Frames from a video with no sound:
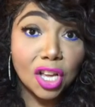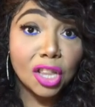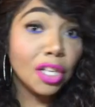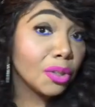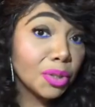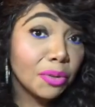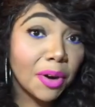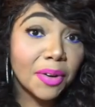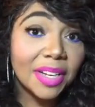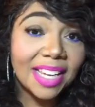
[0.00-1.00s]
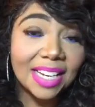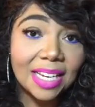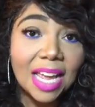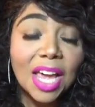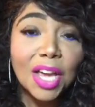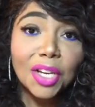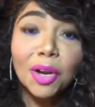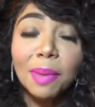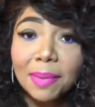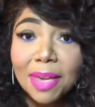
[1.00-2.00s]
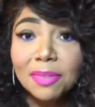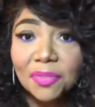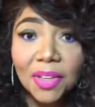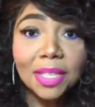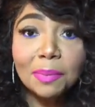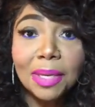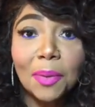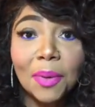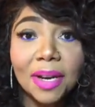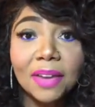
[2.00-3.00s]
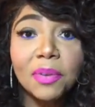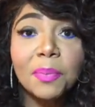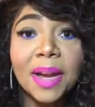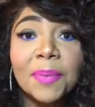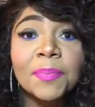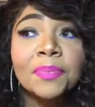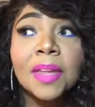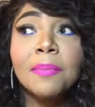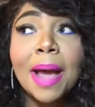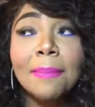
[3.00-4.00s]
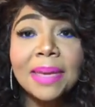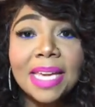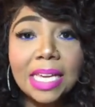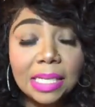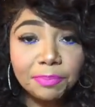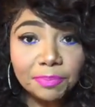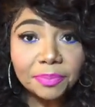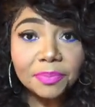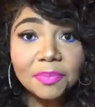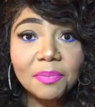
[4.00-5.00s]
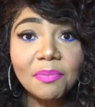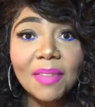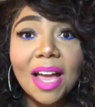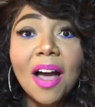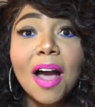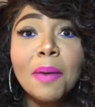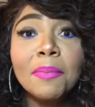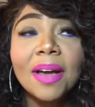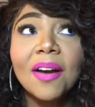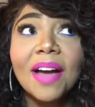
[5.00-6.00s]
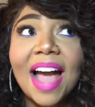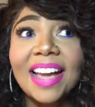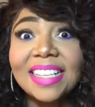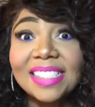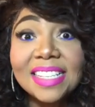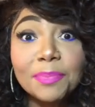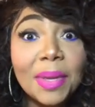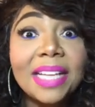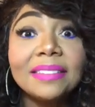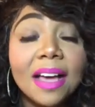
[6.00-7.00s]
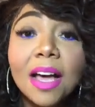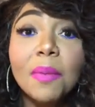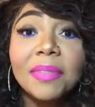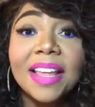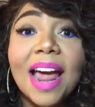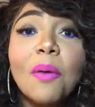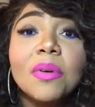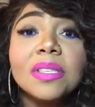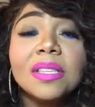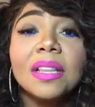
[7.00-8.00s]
a little too early, and maybe he was feeling me or whatever. But by me, I guess he picked up that I was,